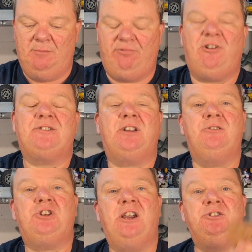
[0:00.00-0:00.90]
Presto
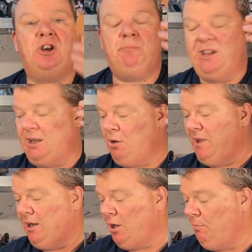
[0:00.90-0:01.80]
changeo, bingo
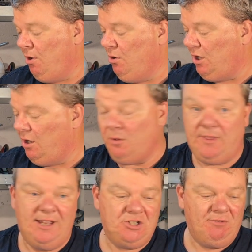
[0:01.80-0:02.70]
bango bongo,
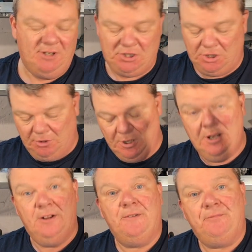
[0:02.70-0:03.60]
there's your issue.
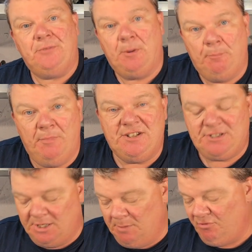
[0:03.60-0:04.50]

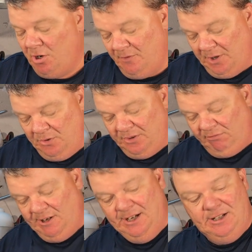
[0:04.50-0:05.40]
Mr. Bravo
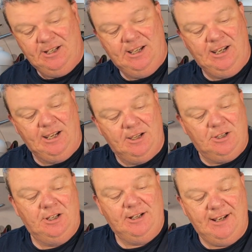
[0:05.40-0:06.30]
3D,
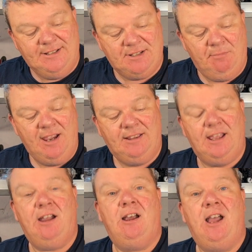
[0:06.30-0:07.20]
you need to make
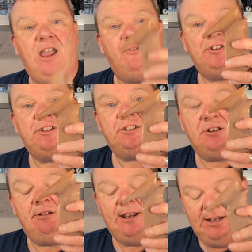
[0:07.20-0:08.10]
that ever so
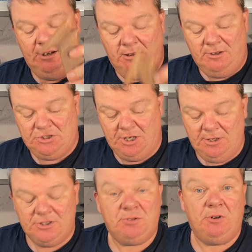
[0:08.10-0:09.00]
slightly larger
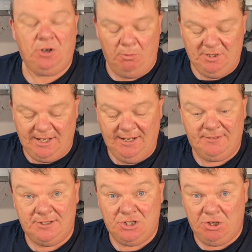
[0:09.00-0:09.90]
to
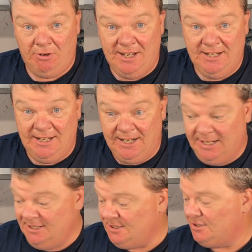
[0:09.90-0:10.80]
accommodate the
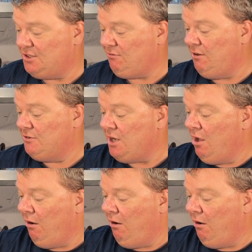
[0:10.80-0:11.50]
Chinese screws.